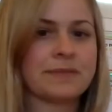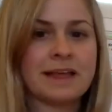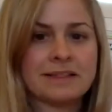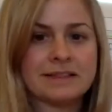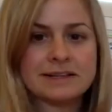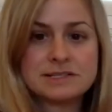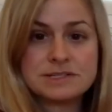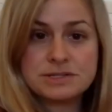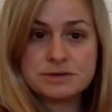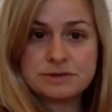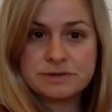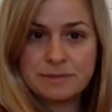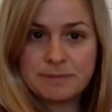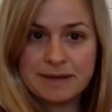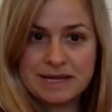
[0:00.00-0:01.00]
Let's
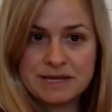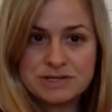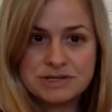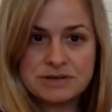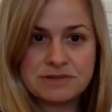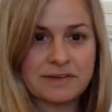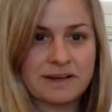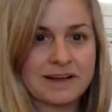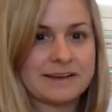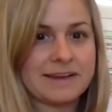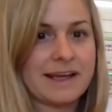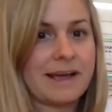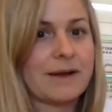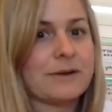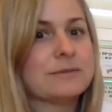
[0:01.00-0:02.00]
turn the page and find
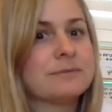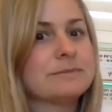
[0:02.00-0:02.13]
out.